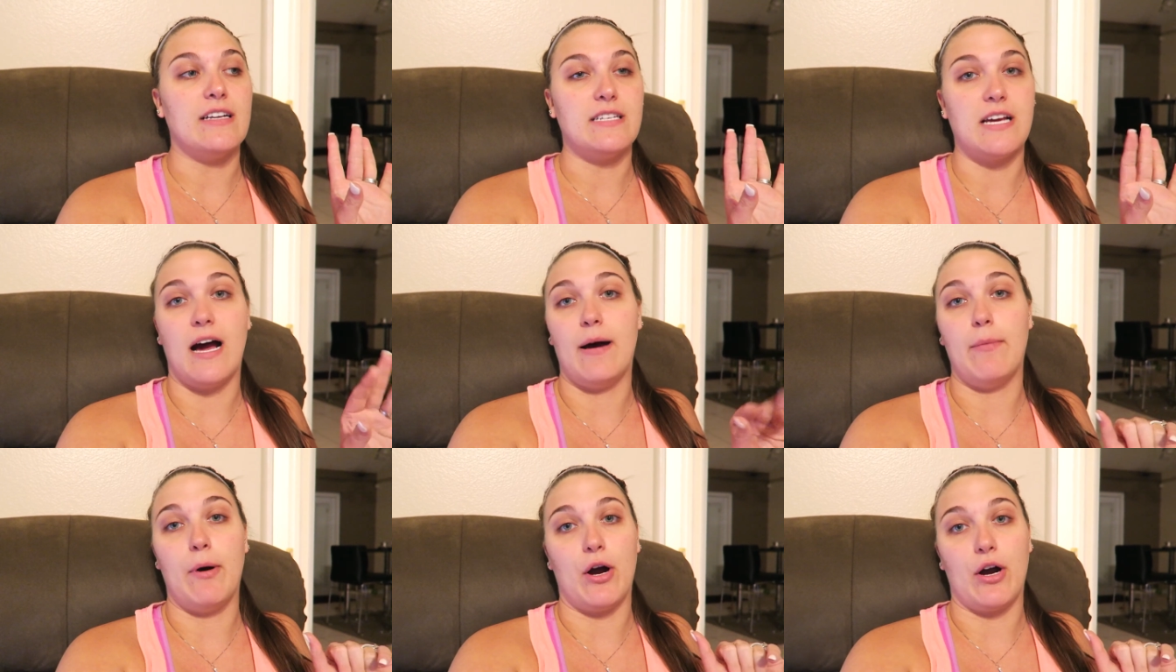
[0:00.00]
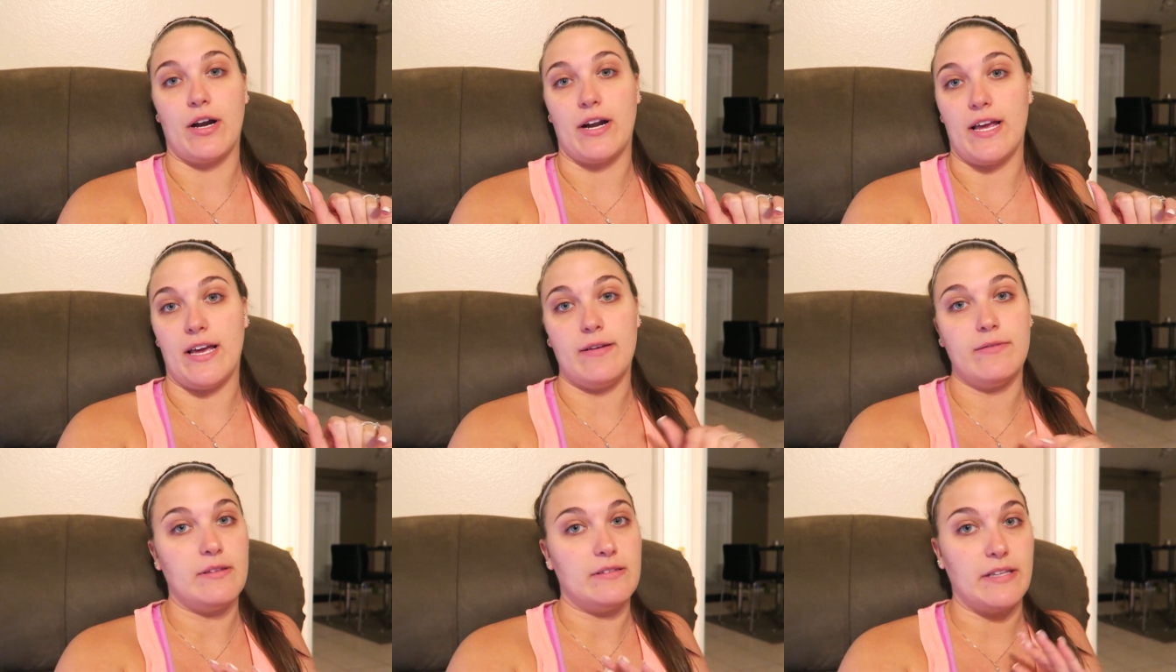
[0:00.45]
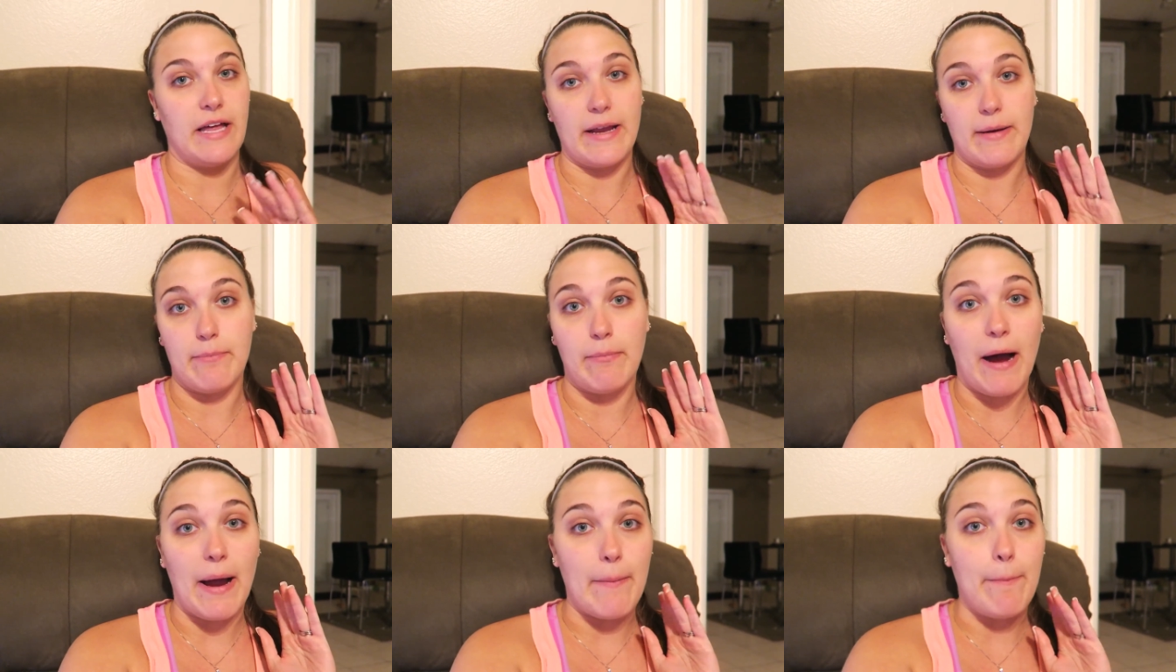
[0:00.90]
Tom Hardy,
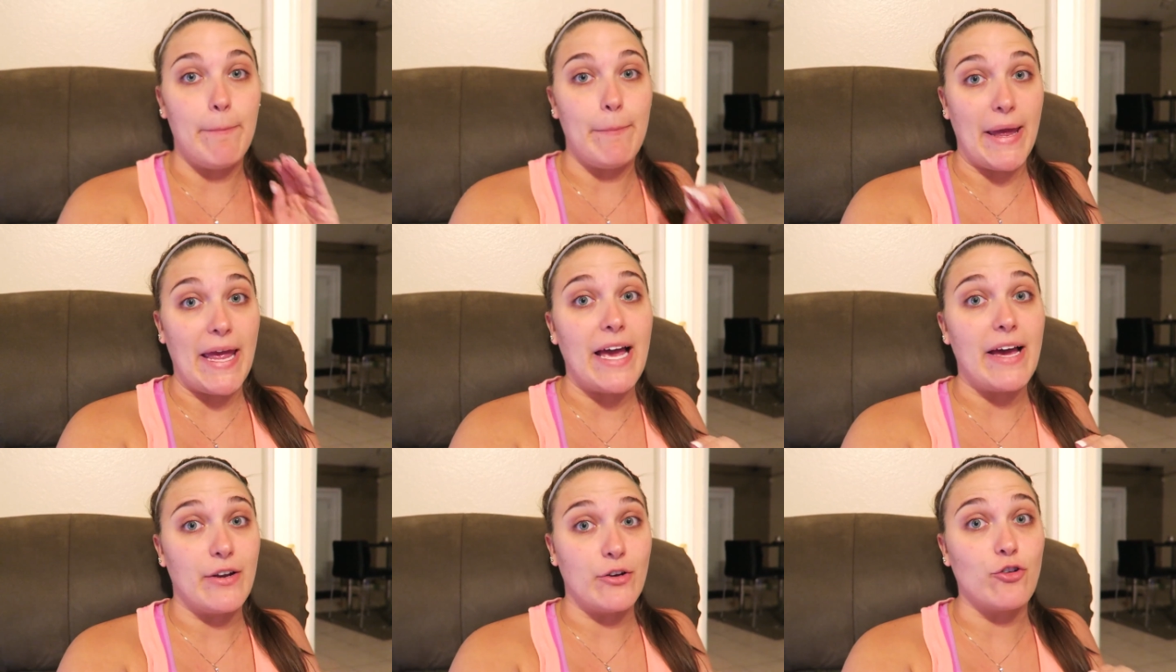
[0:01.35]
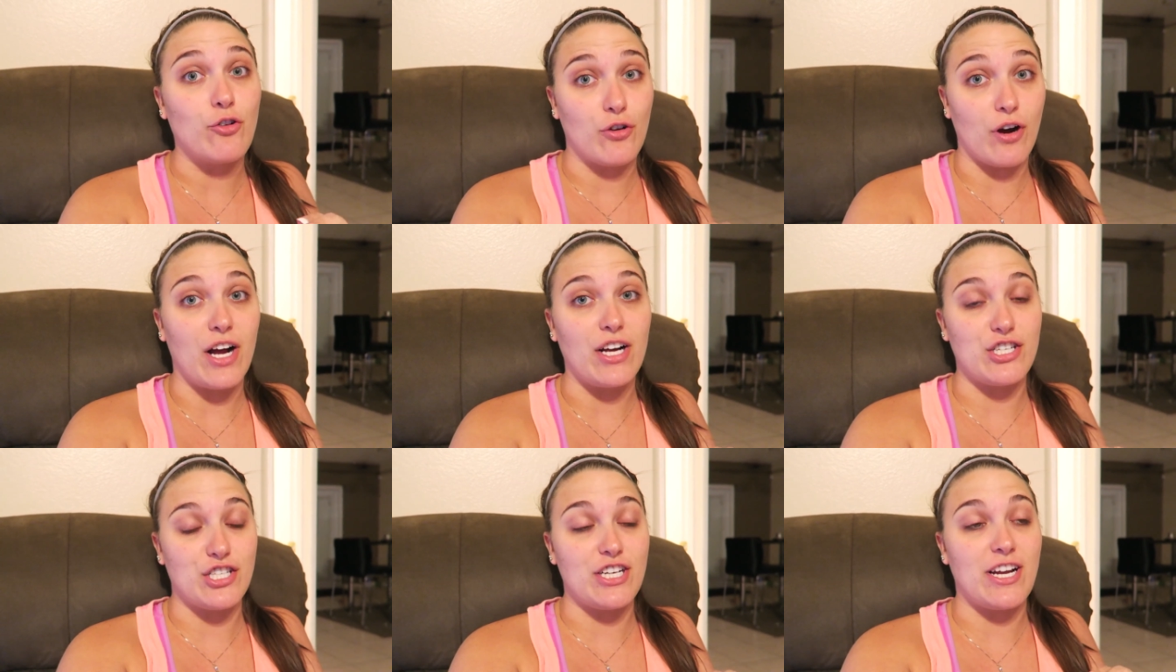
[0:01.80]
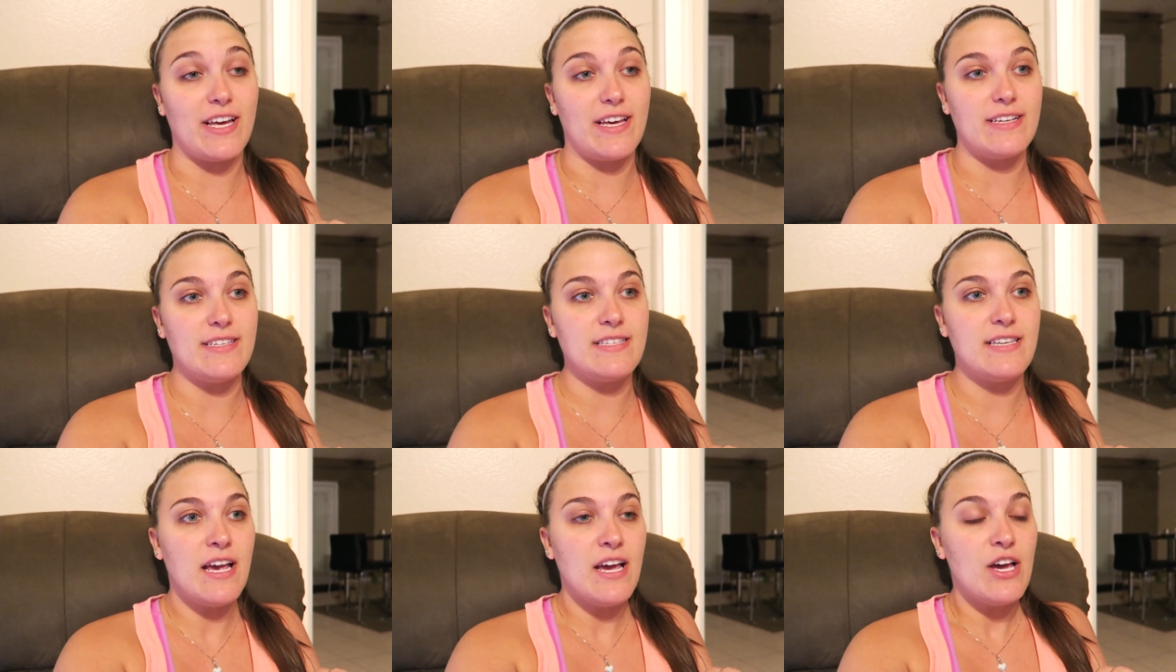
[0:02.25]
like my man
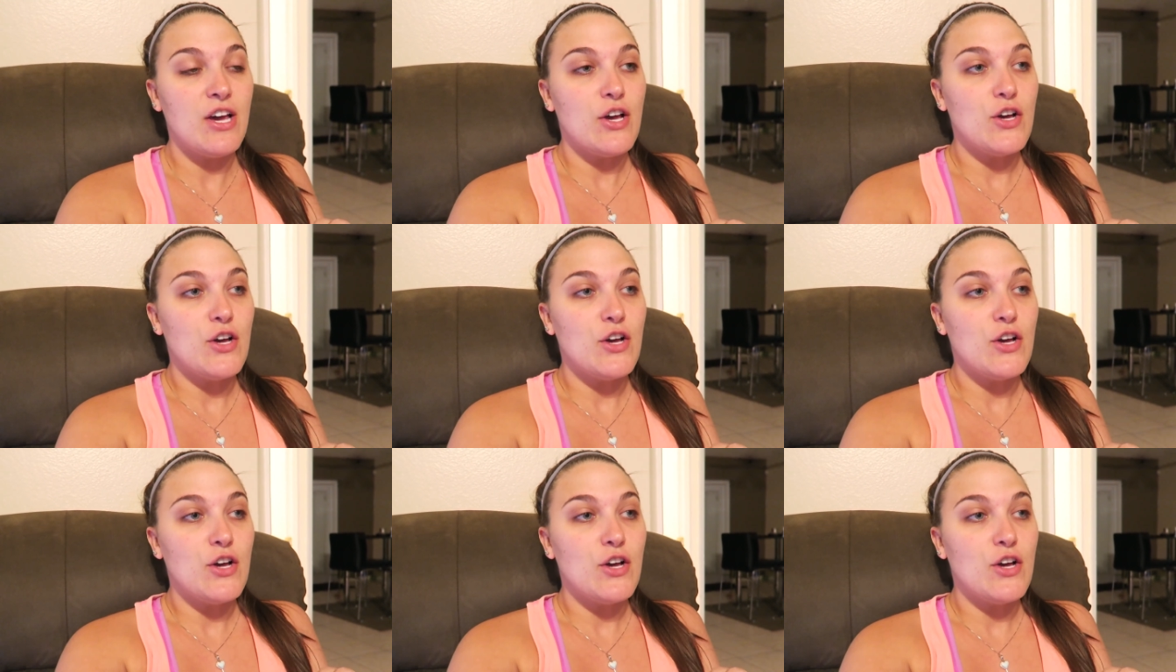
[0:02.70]
crushes.